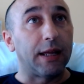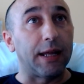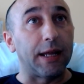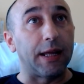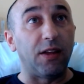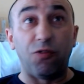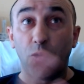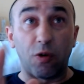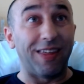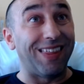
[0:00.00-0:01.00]
if
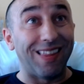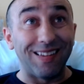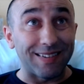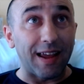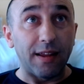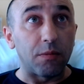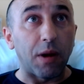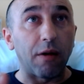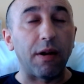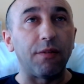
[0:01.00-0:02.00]
you already decide to
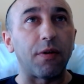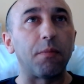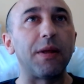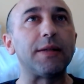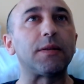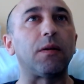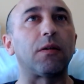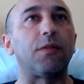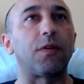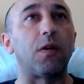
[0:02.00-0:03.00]
migrate from
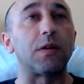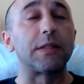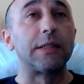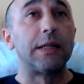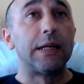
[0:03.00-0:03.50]
BizTalk, of course,